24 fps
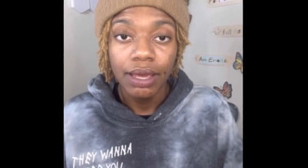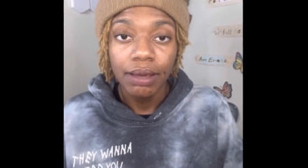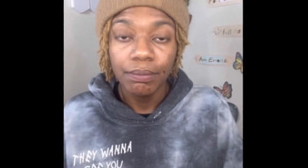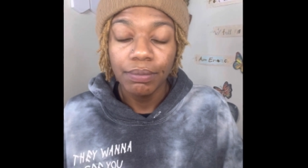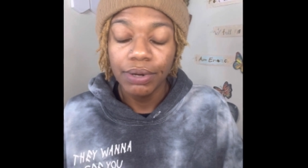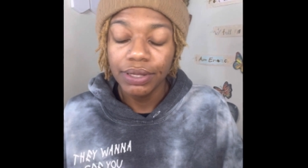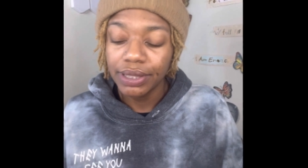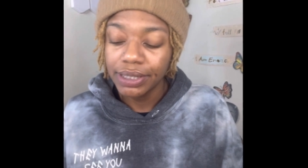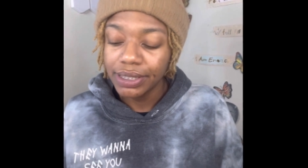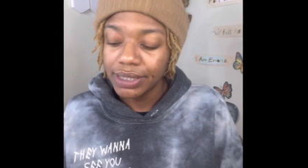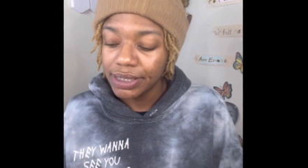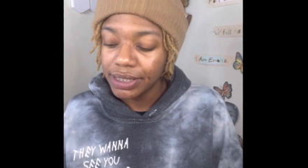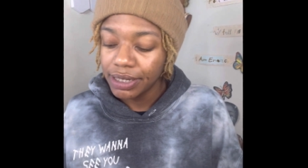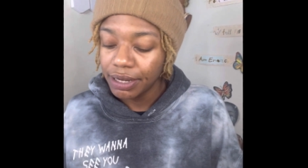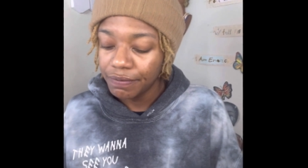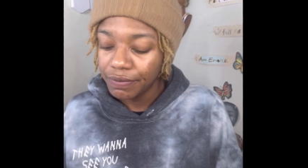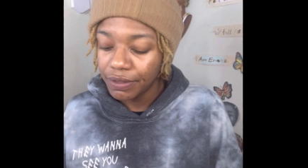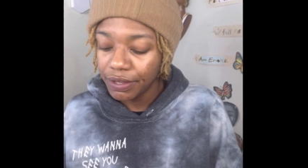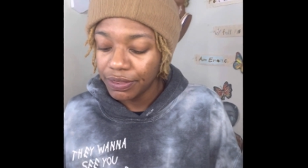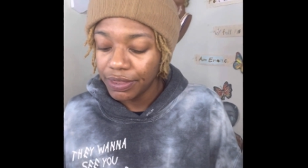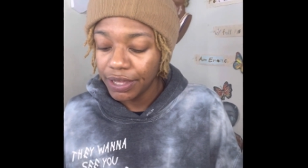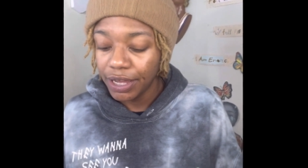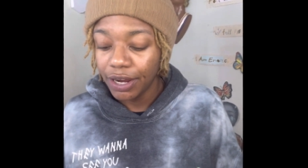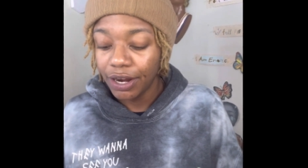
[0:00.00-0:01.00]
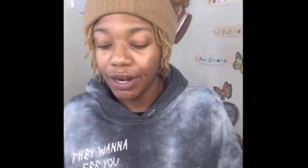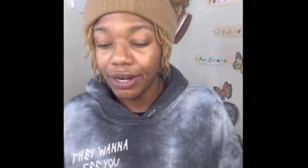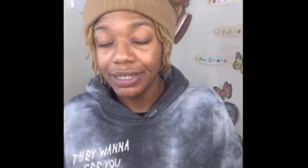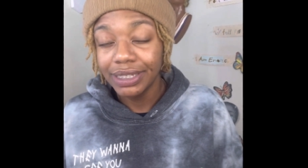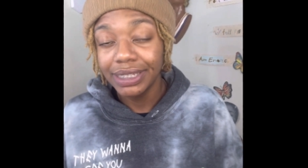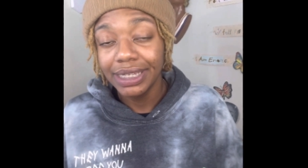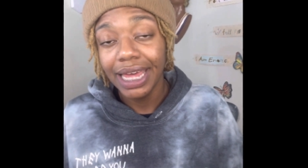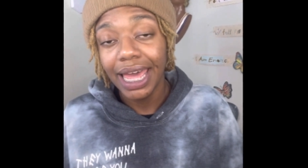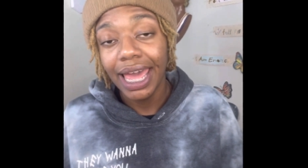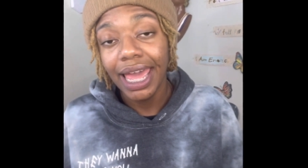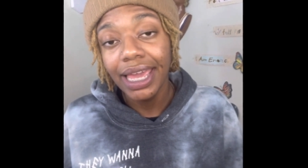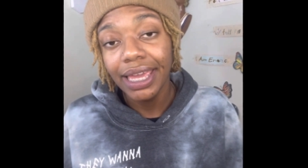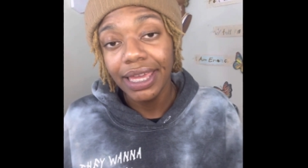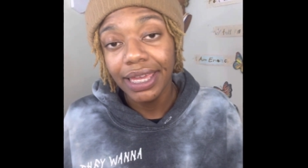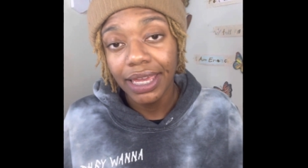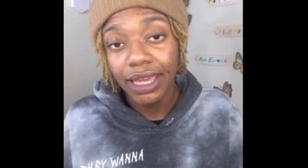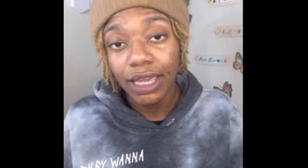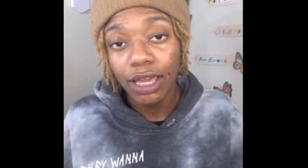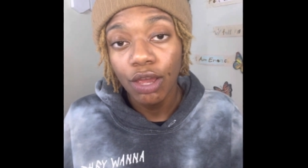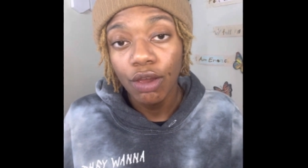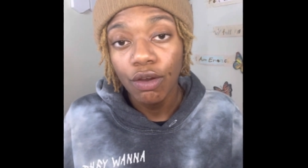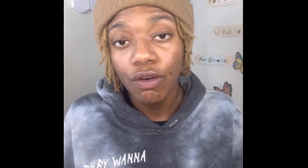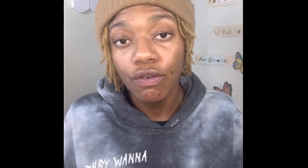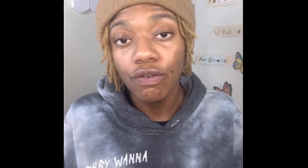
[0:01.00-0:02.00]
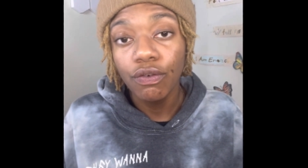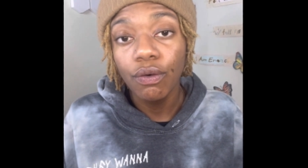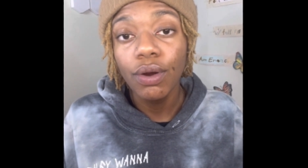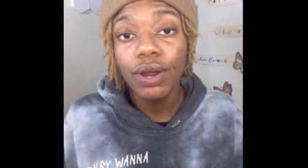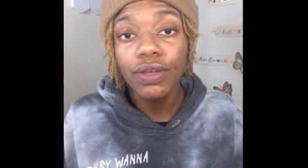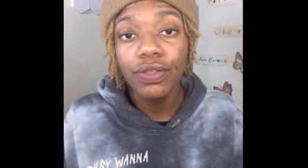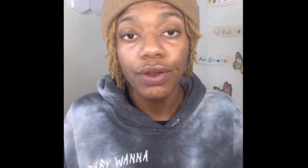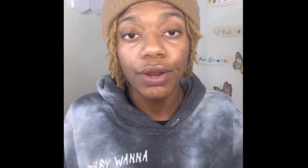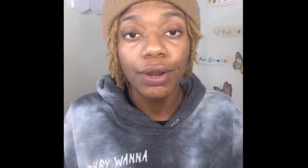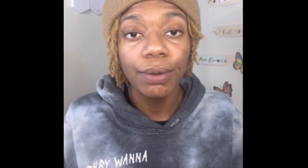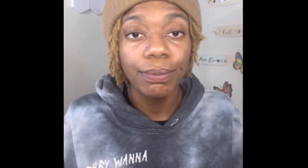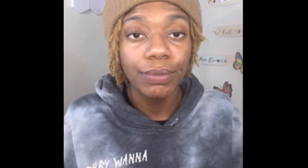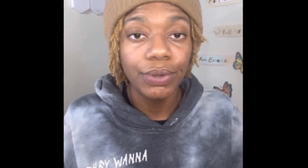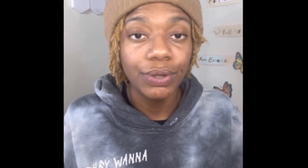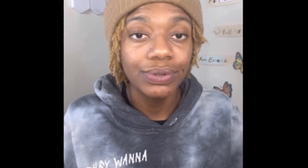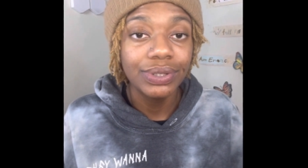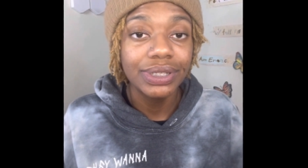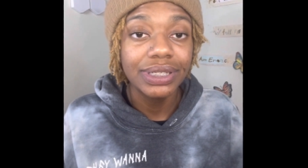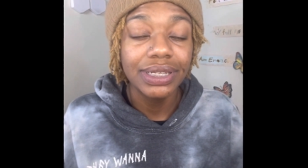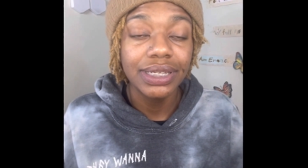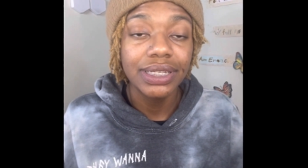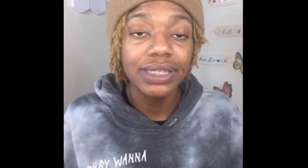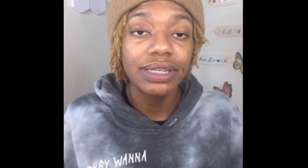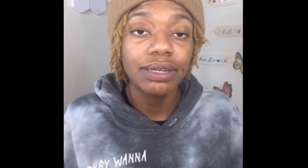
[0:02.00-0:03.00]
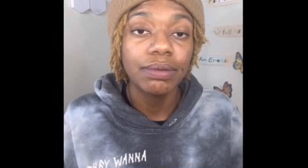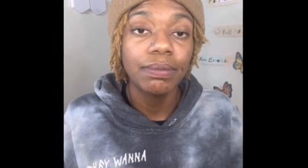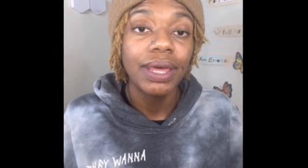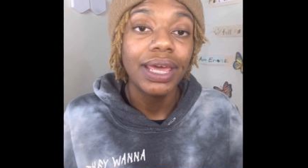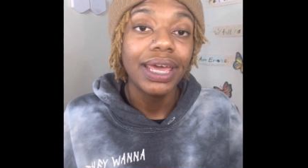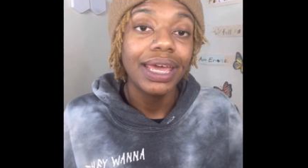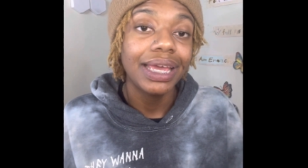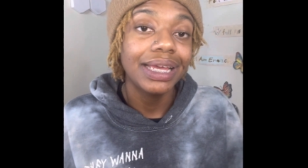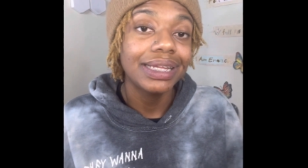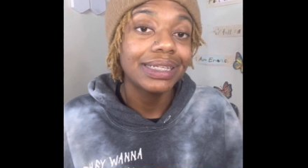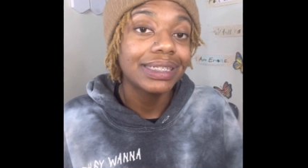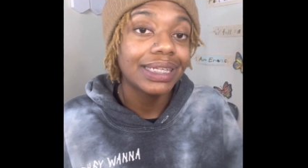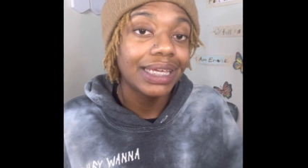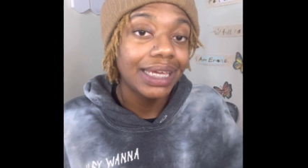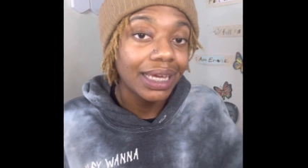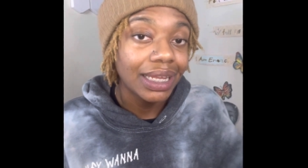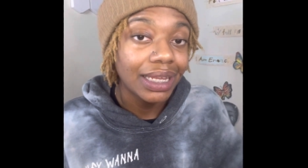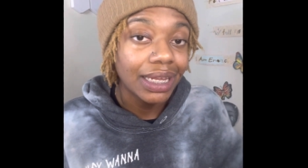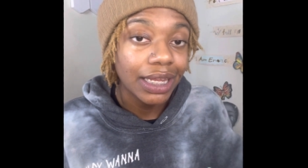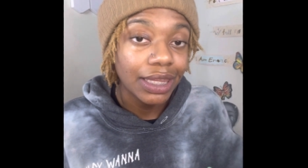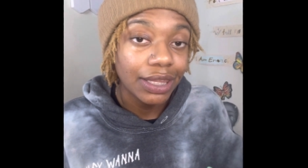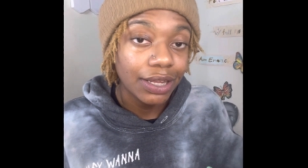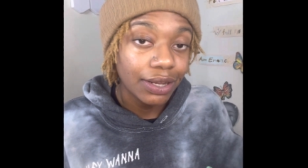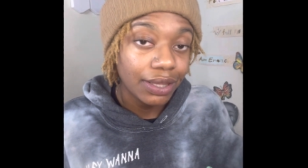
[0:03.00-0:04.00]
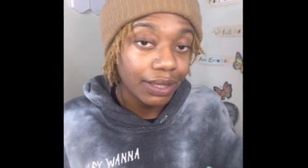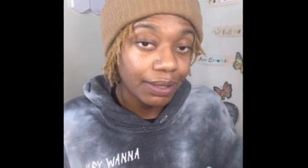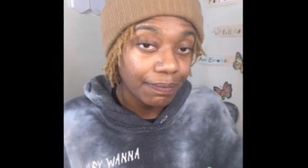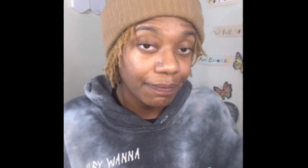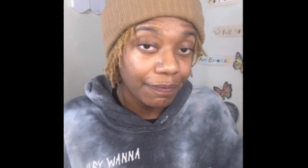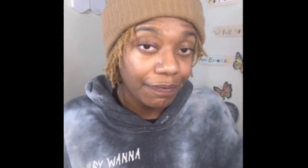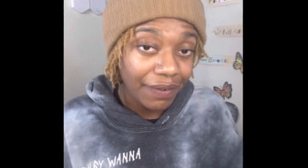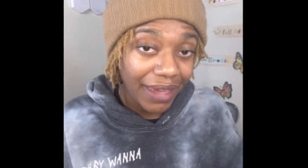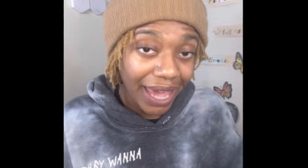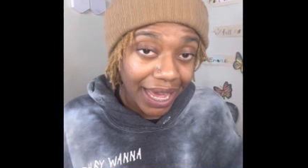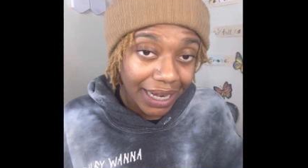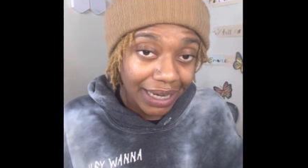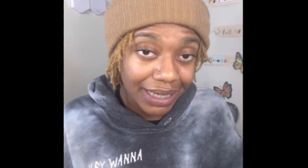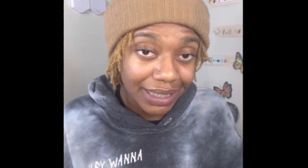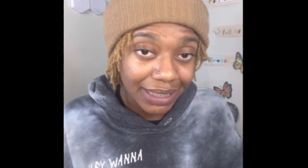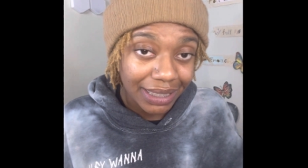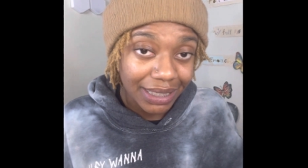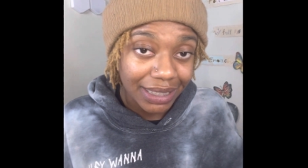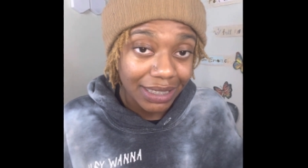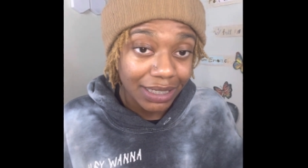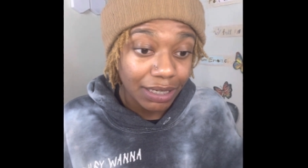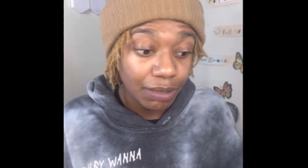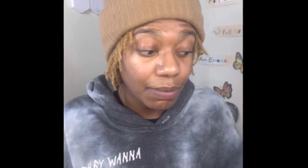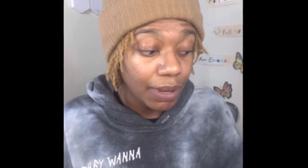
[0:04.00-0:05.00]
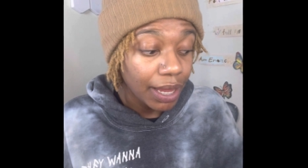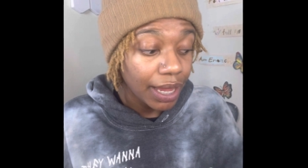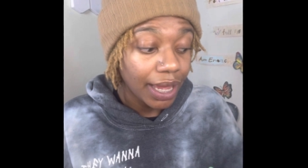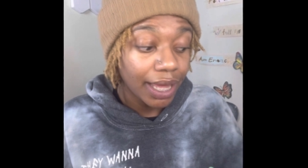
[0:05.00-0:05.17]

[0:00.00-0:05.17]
but the stuff that they are taking for their immune system is killing their lymphatic system.